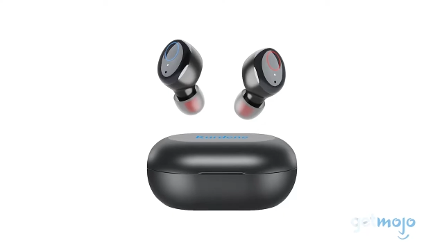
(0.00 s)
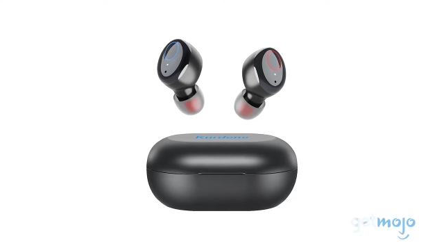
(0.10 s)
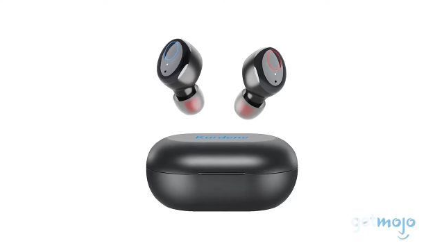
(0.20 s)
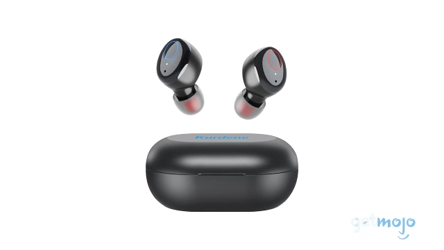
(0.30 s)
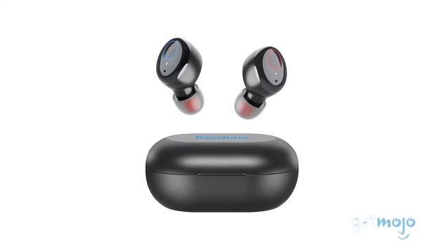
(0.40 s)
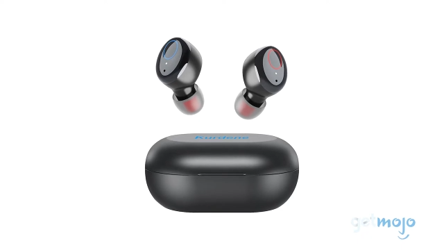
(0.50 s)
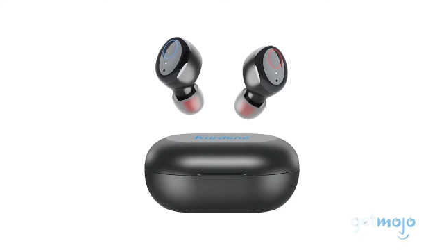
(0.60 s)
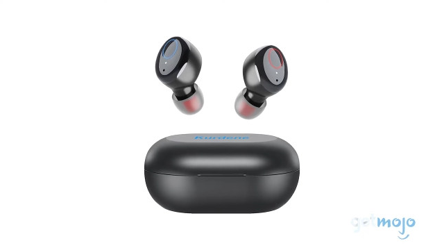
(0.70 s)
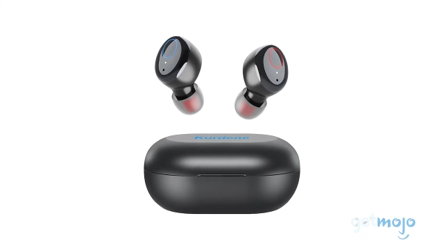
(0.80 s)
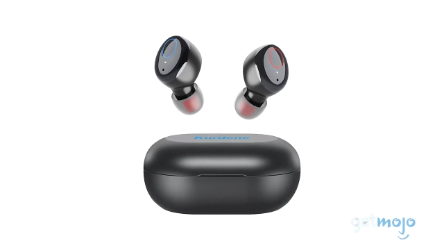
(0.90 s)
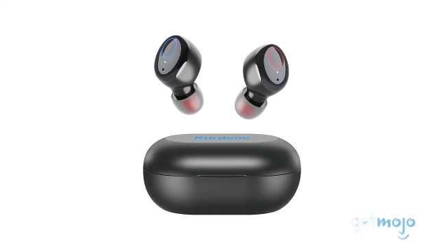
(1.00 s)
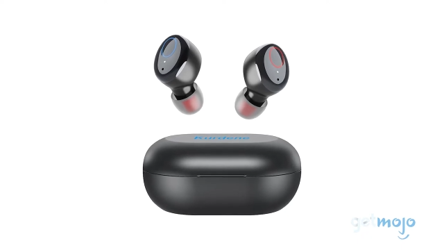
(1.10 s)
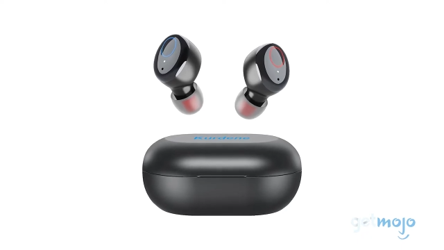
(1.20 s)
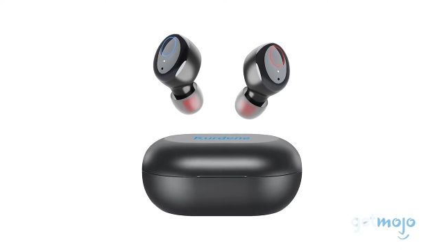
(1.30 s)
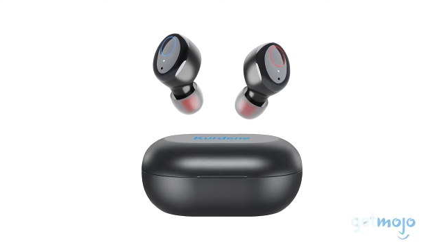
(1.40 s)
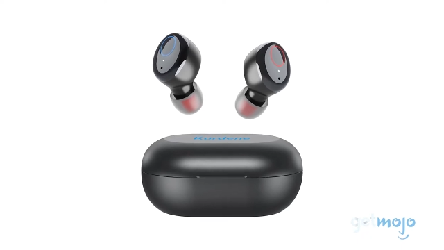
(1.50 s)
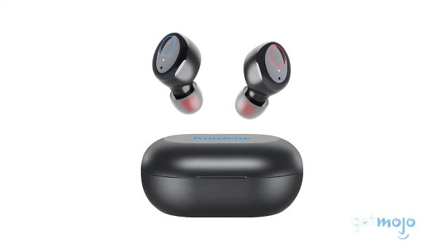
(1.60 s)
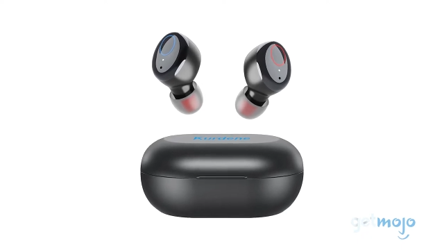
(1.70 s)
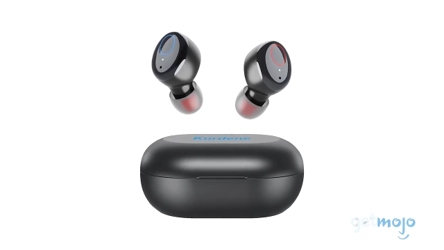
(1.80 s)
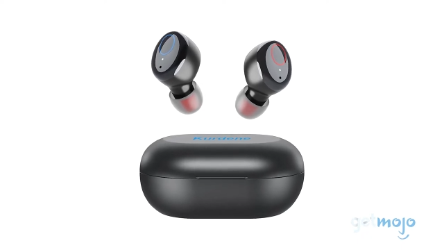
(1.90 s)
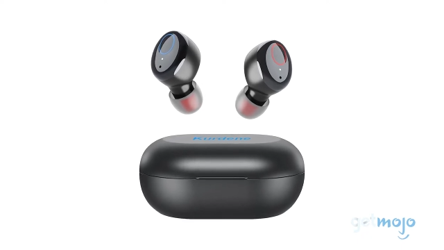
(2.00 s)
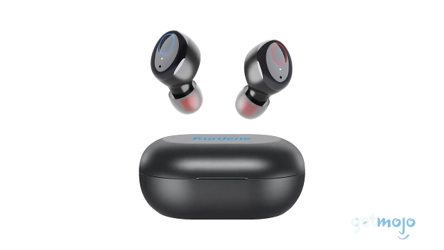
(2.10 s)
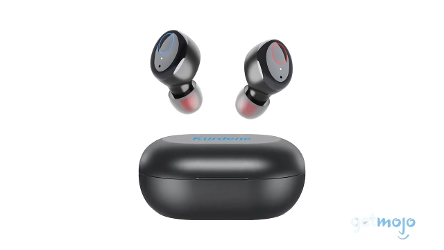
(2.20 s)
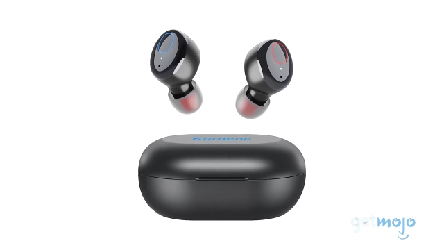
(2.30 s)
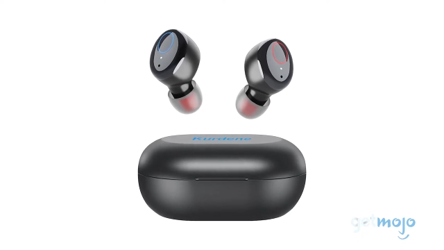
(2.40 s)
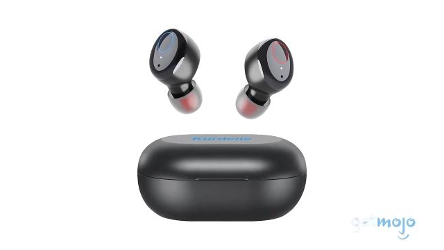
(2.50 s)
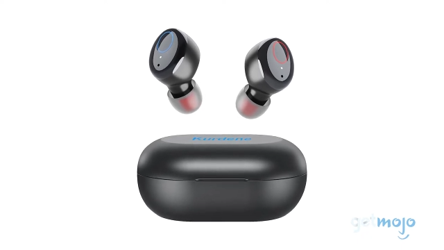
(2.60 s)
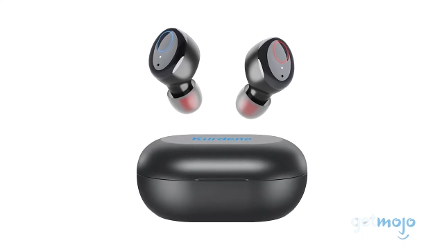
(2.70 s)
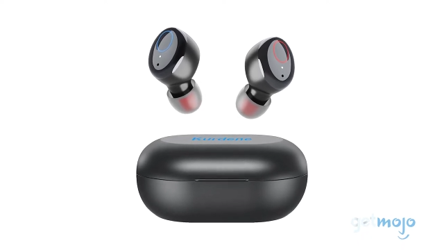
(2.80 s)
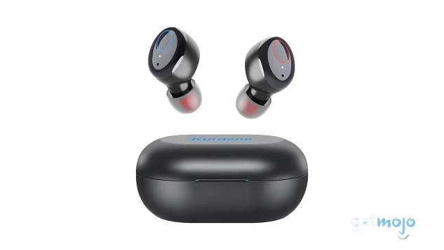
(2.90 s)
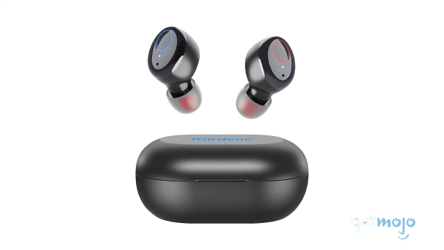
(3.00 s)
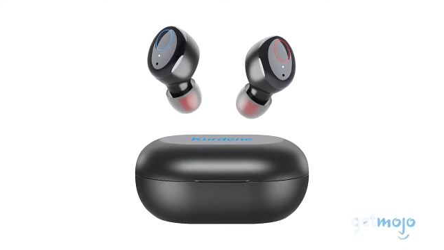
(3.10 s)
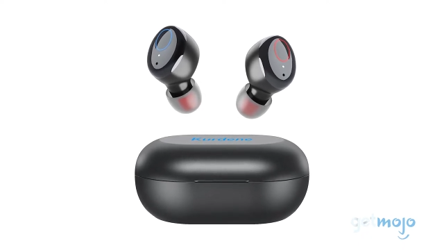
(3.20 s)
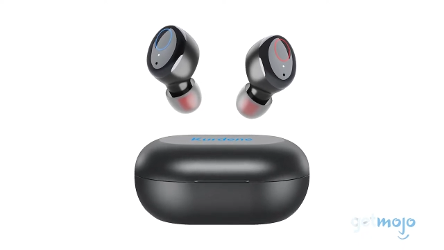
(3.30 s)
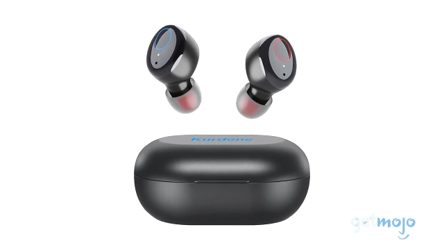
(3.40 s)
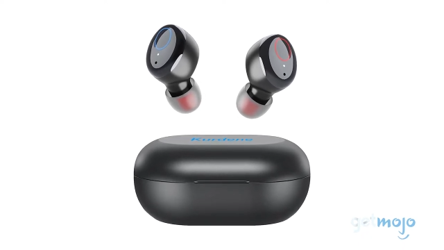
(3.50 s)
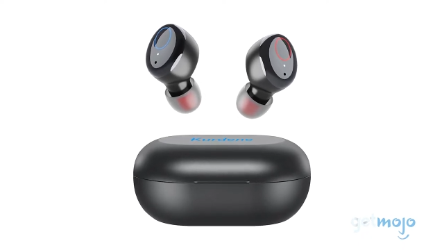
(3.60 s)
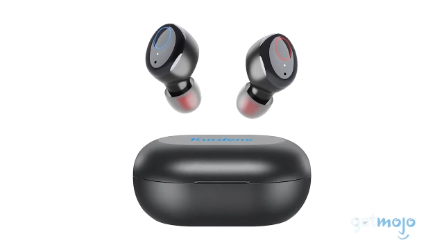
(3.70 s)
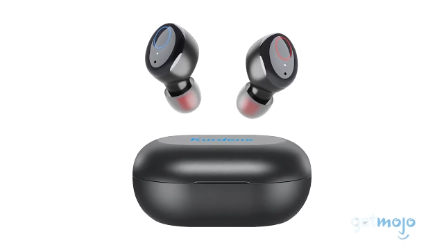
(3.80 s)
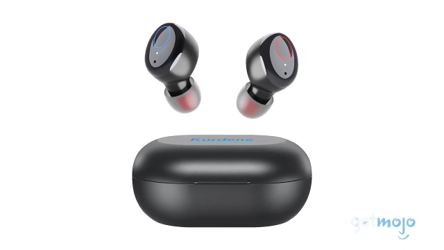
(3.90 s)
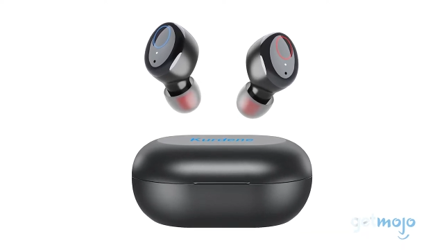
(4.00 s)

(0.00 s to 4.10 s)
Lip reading: (no speaker visible)